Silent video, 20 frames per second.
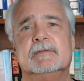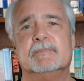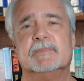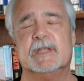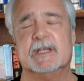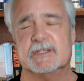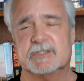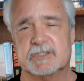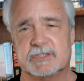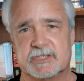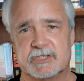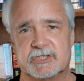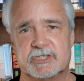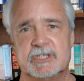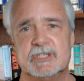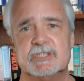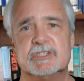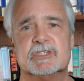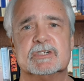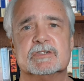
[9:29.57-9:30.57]
its
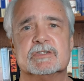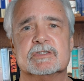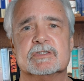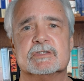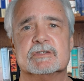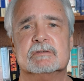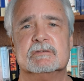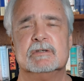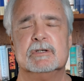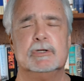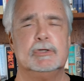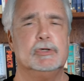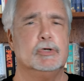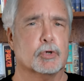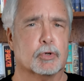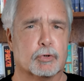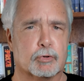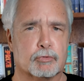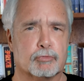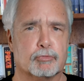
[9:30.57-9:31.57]
decisions,
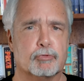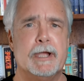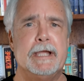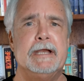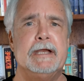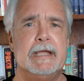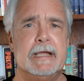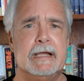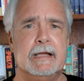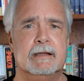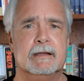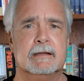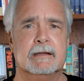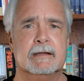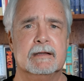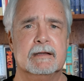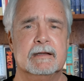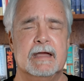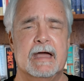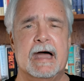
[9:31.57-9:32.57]
your grading,
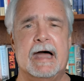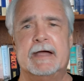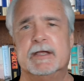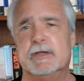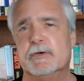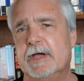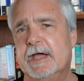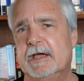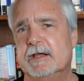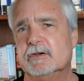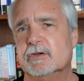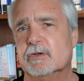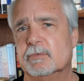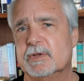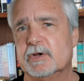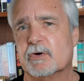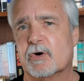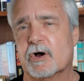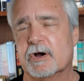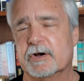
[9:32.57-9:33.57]
how you handle
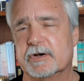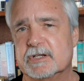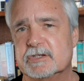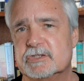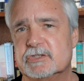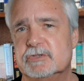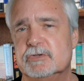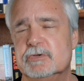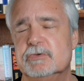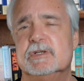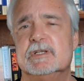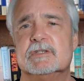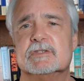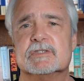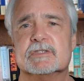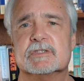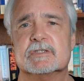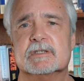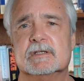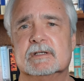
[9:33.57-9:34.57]
minority
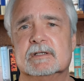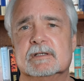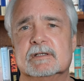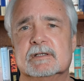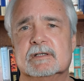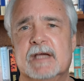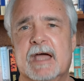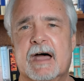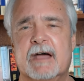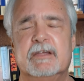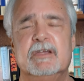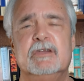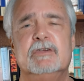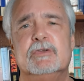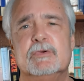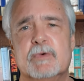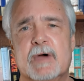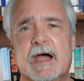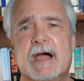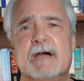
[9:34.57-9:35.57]
students, how you
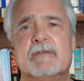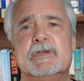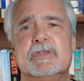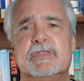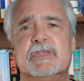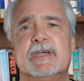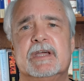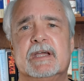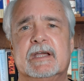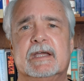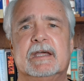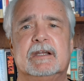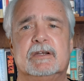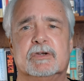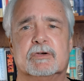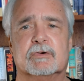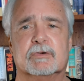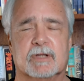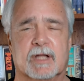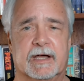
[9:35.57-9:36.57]
do everything in
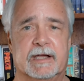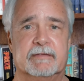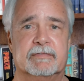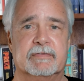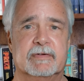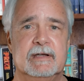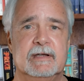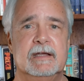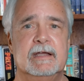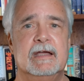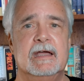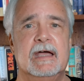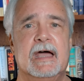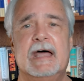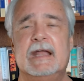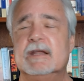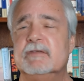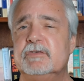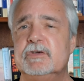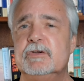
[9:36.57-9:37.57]
your life.
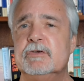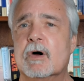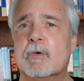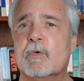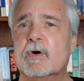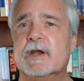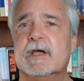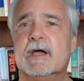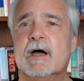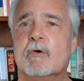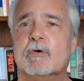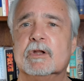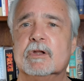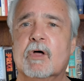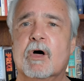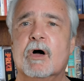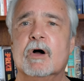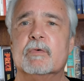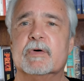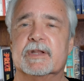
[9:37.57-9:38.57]
And if you don't want to go
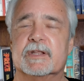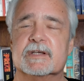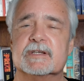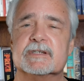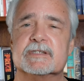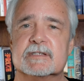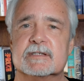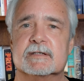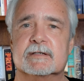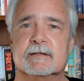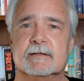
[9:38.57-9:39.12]
along with this,